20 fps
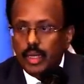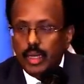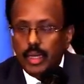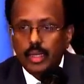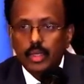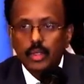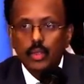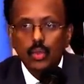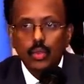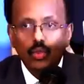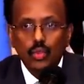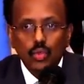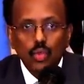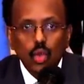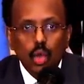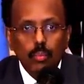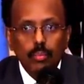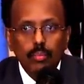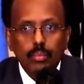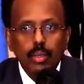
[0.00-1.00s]
and to
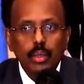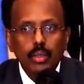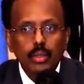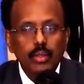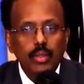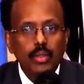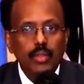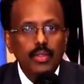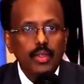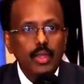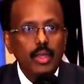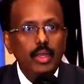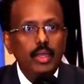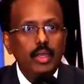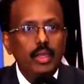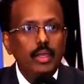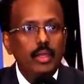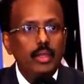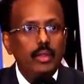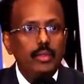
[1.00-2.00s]
stop
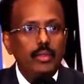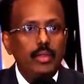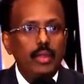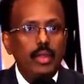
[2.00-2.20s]
the